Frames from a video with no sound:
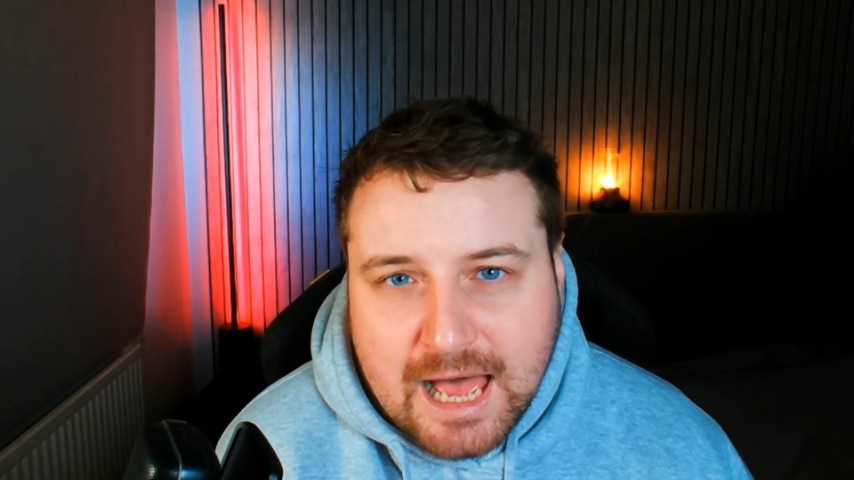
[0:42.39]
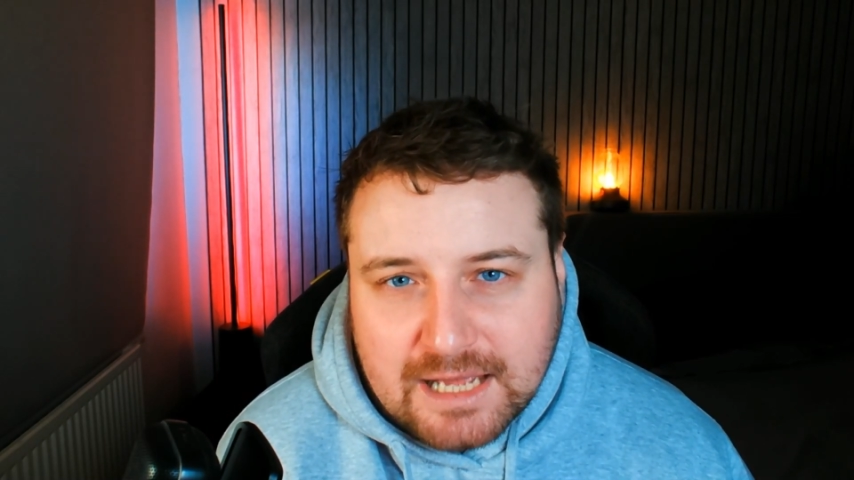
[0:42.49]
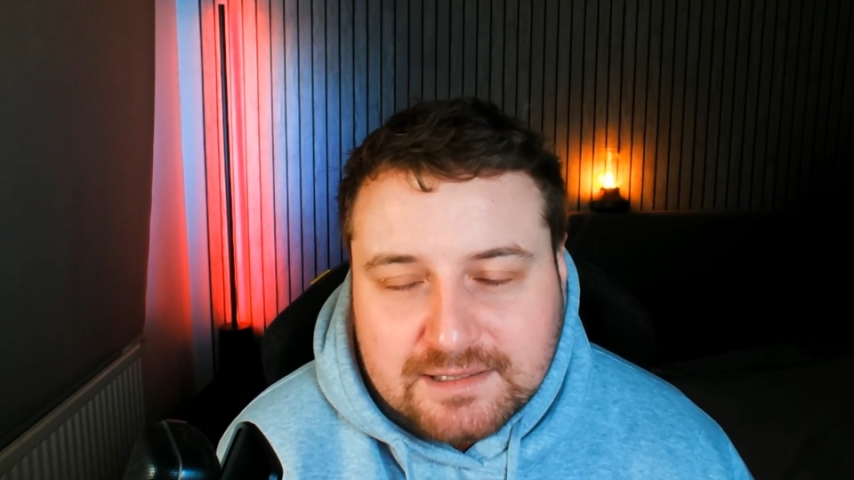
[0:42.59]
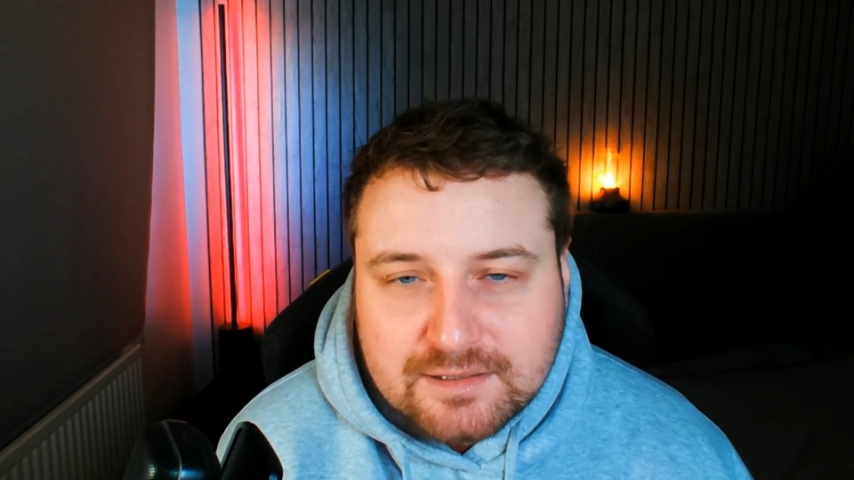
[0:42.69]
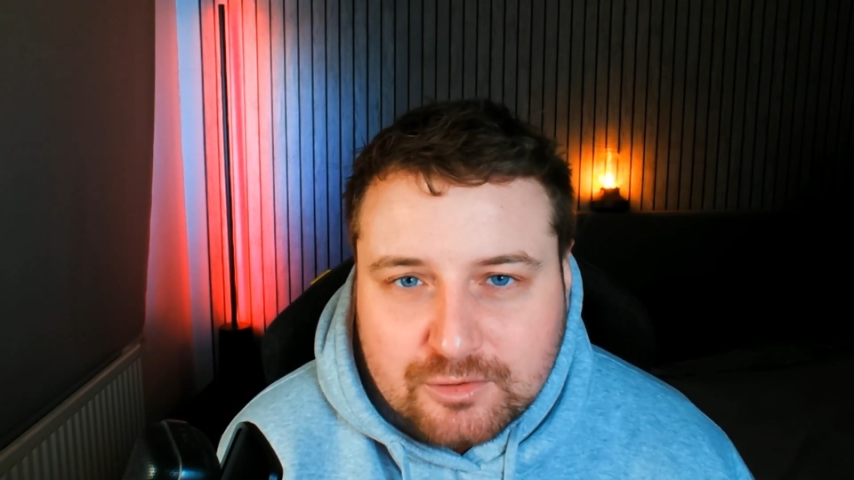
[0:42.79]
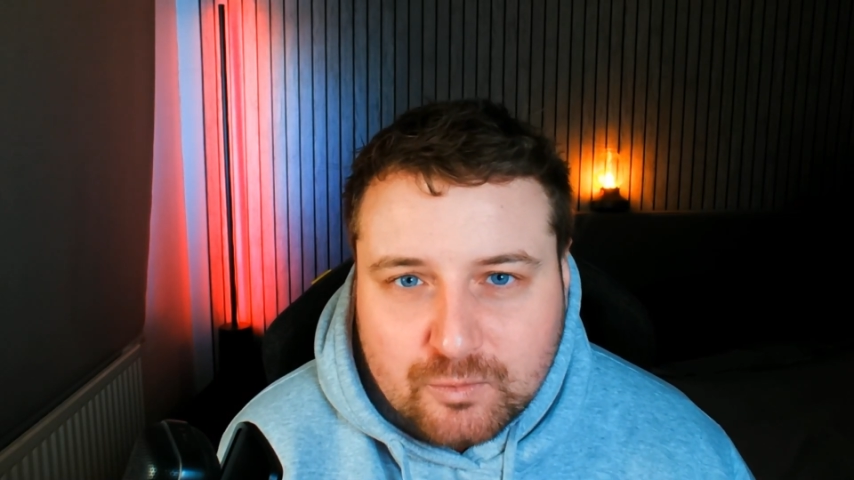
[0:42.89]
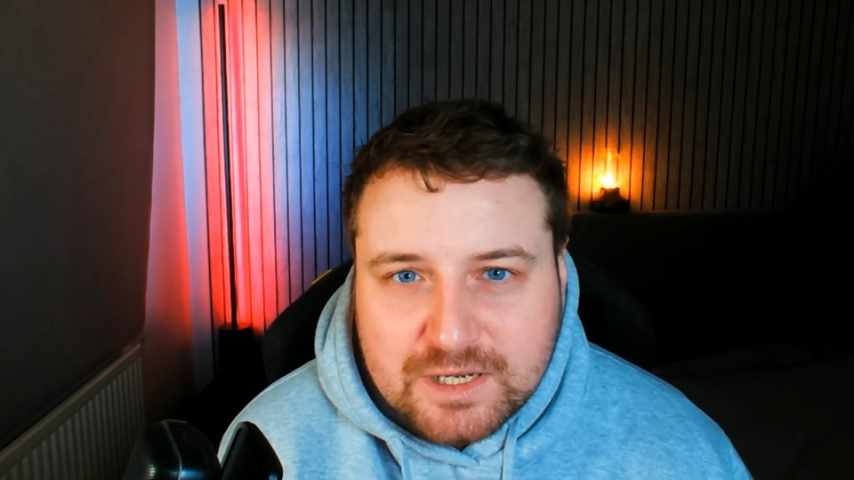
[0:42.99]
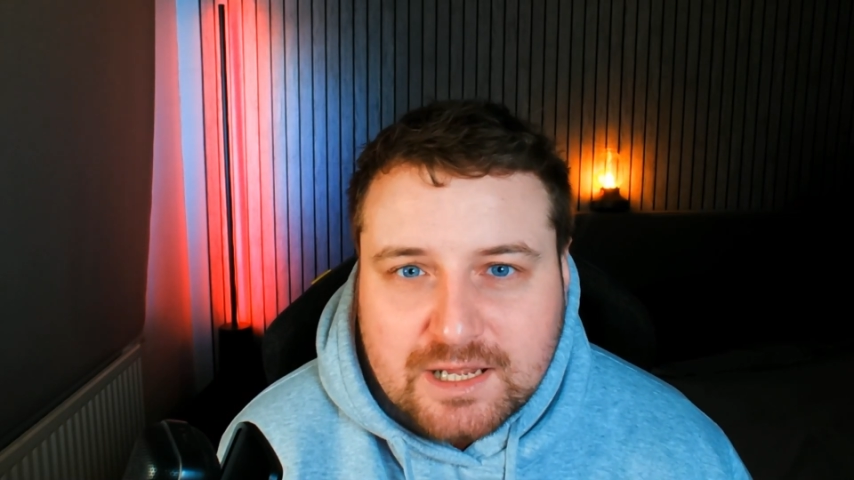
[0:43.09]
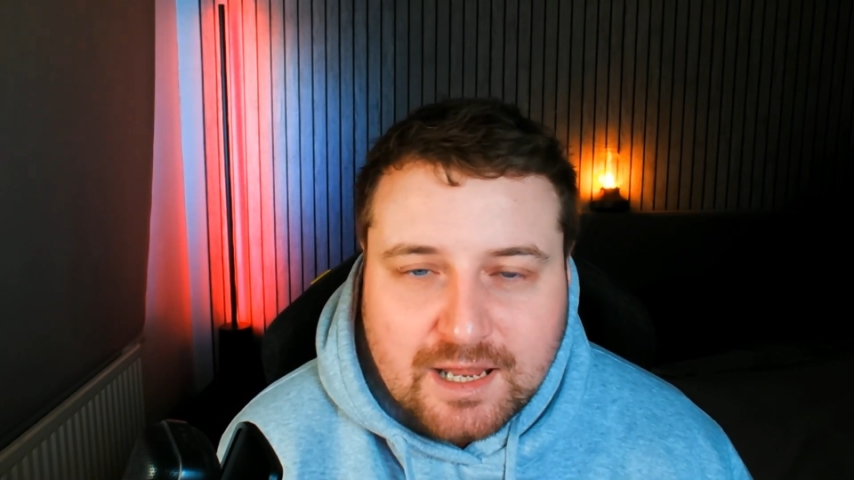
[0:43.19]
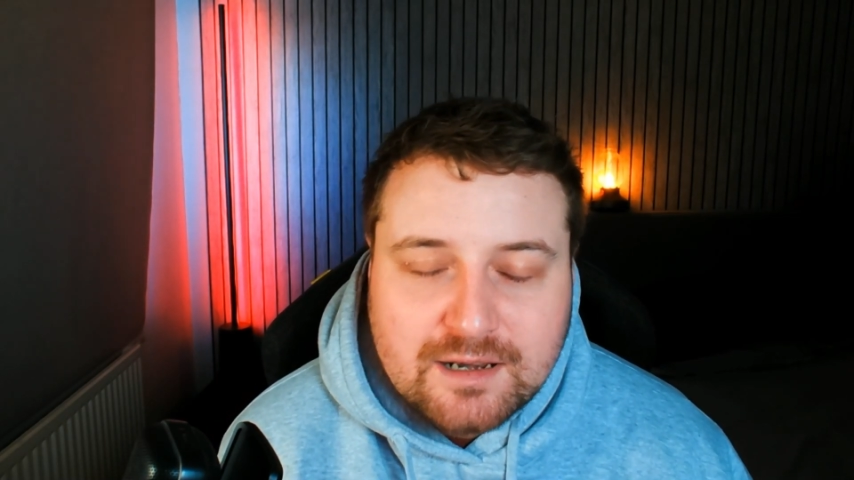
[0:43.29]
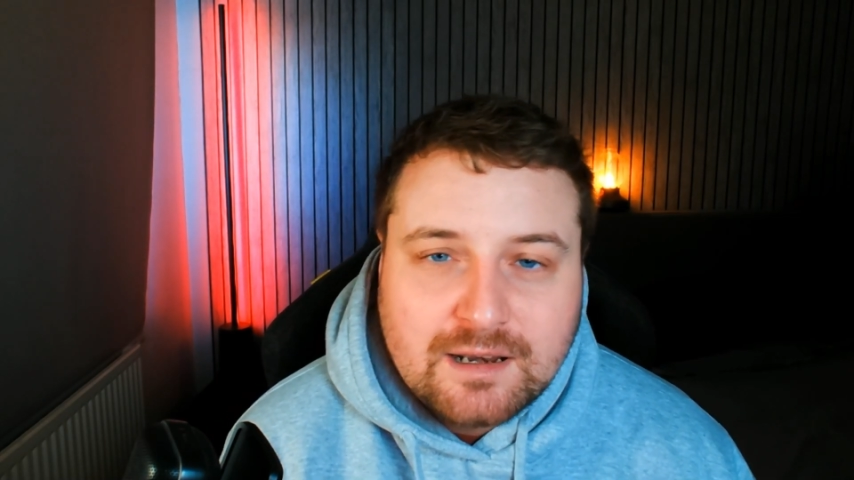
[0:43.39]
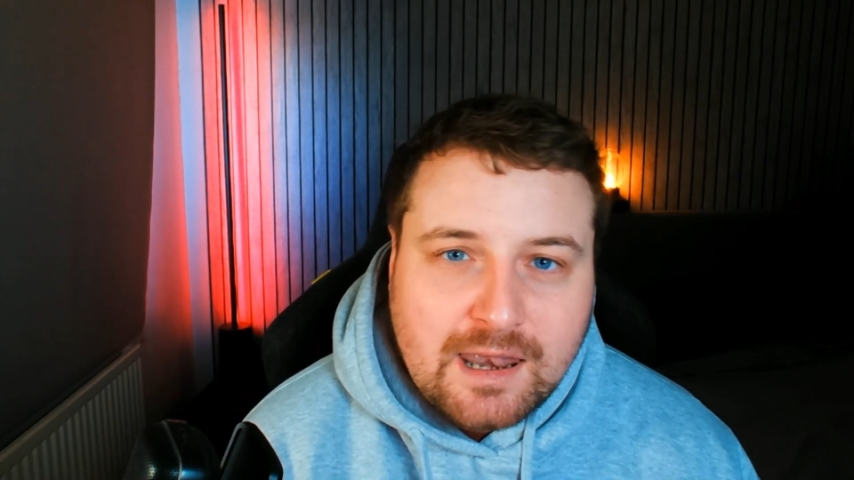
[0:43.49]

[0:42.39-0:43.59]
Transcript: at the weekend?